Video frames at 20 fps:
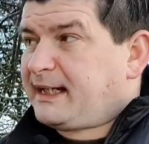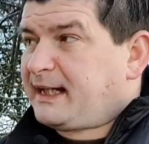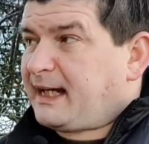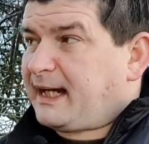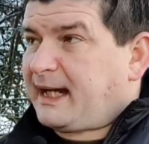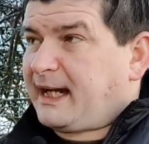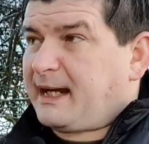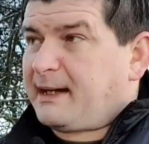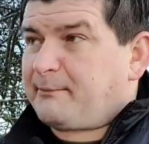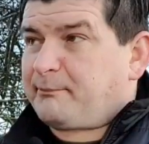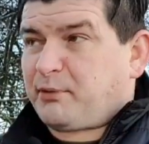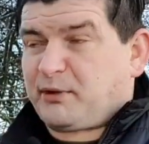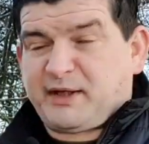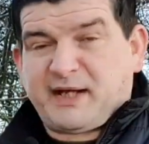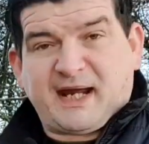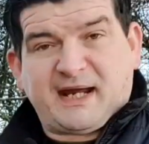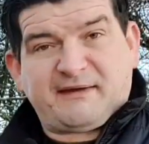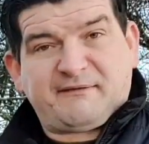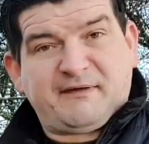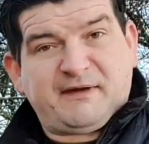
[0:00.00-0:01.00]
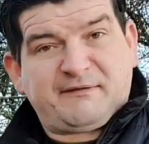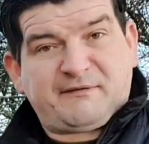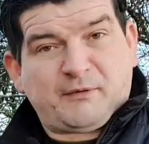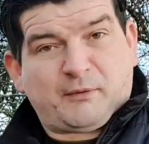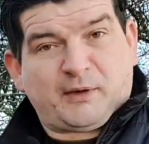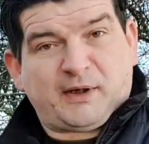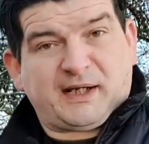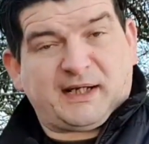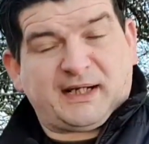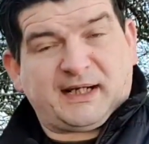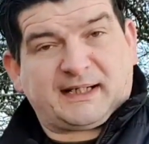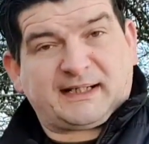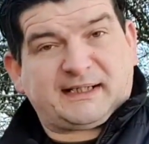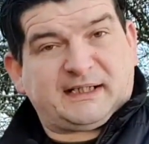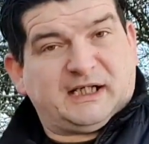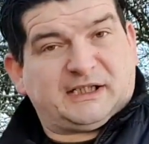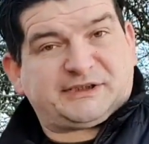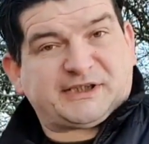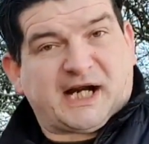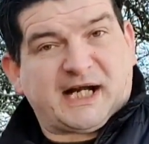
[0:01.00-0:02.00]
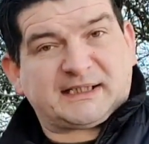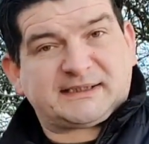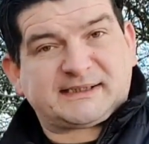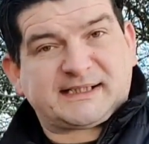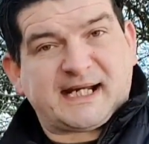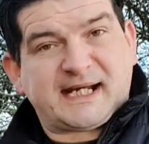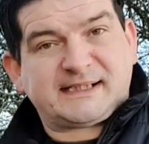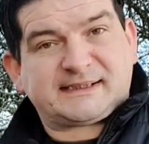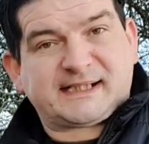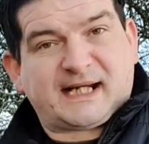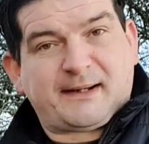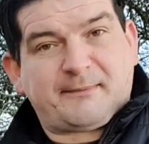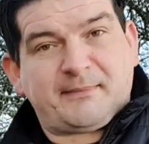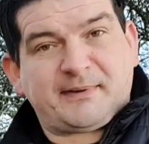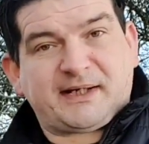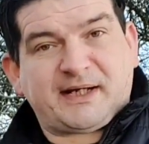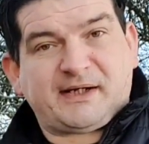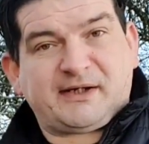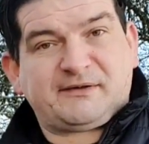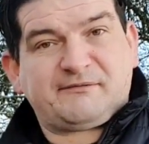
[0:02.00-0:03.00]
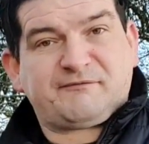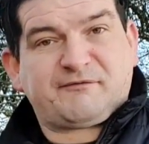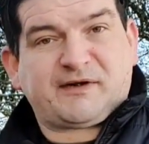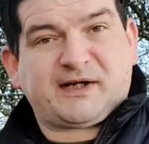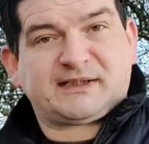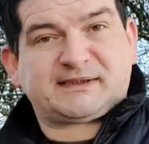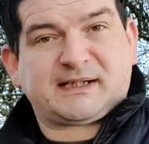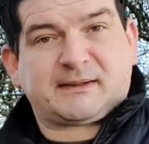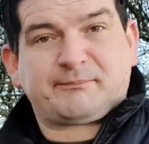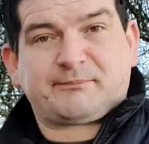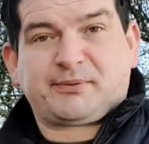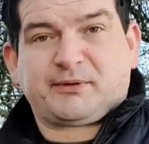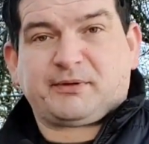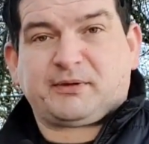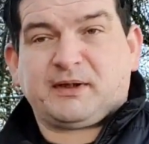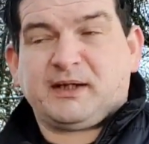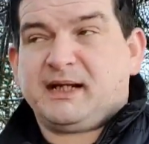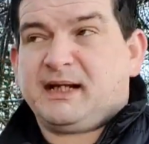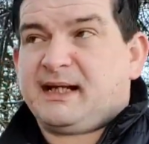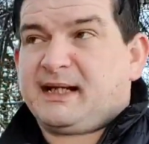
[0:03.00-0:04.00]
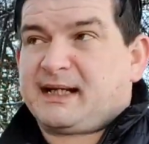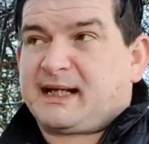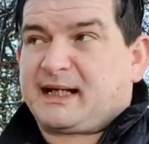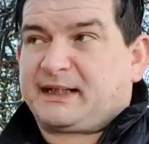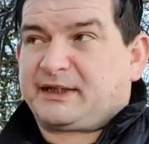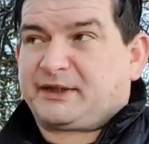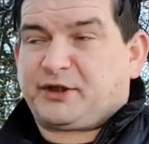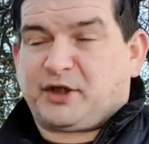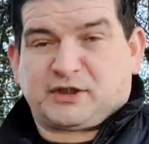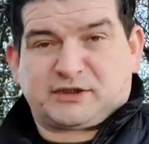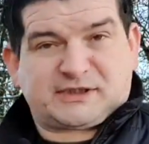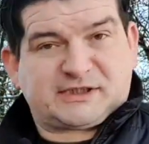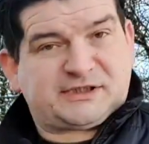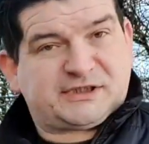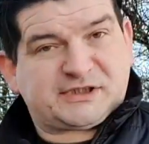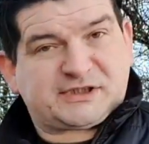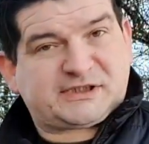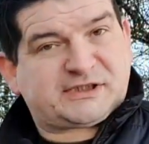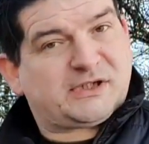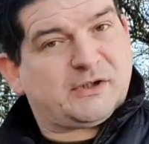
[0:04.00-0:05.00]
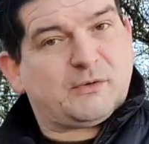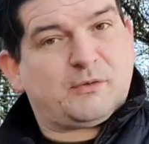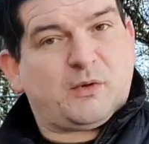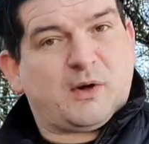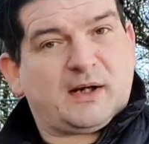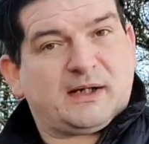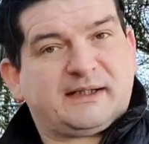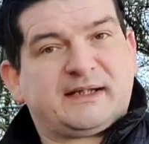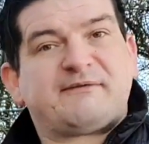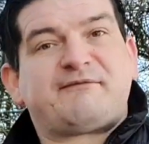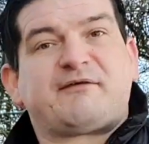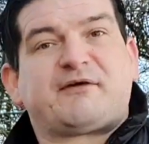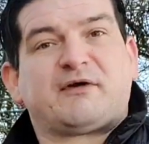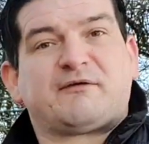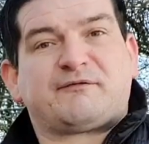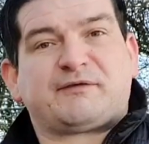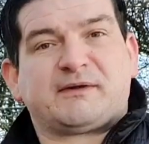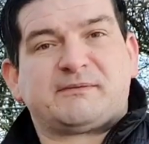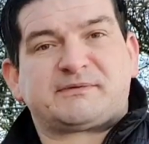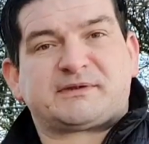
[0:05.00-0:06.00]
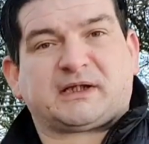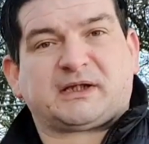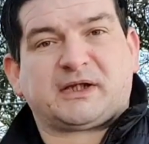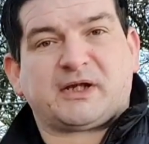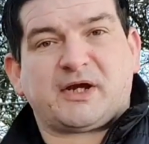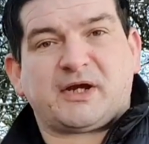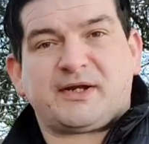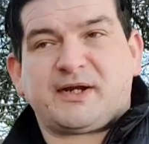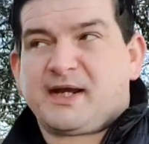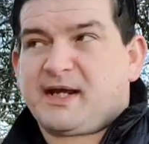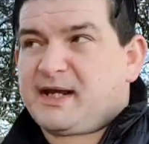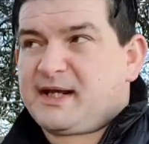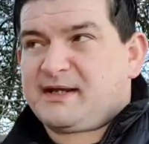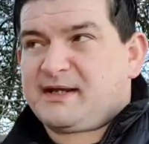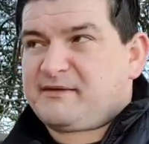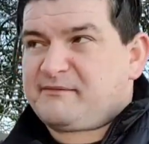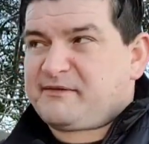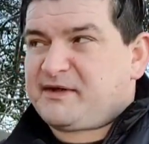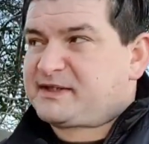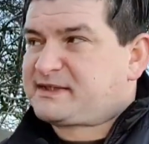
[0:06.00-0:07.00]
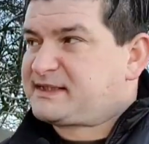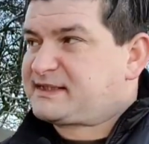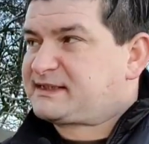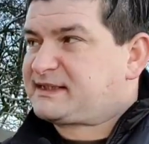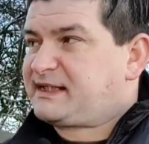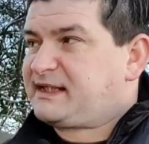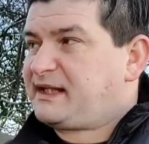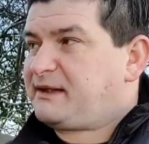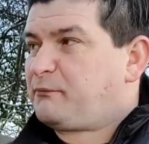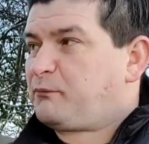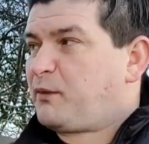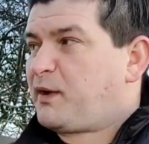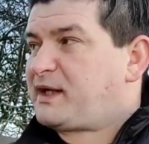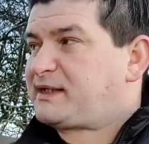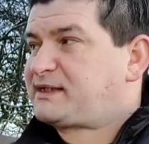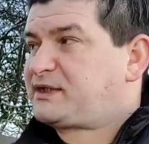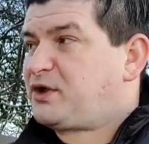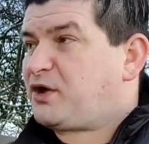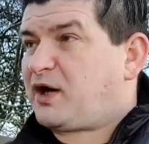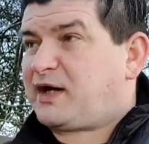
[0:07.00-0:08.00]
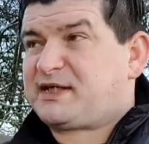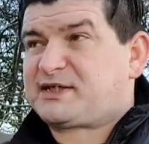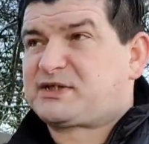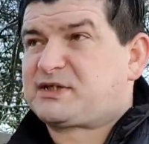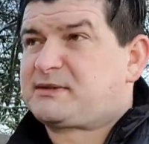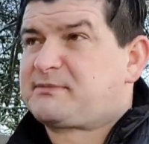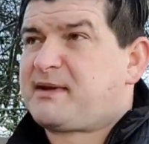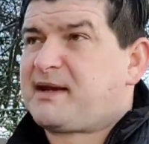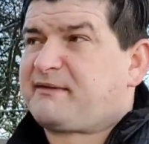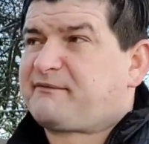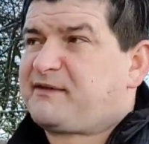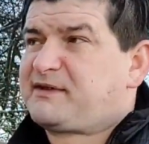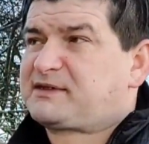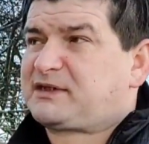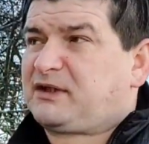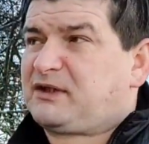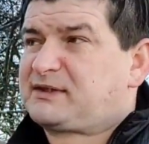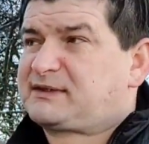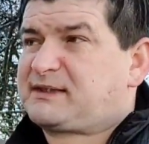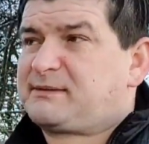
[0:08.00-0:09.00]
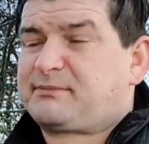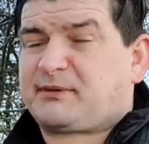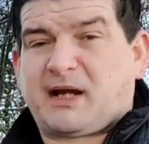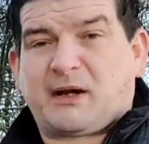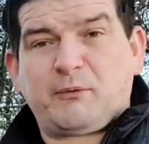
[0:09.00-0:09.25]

But yeah, if you want a child to get into hammocking, for example, and knots are just too difficult for them to learn, this is the way to go, and it's going to make things a lot simpler.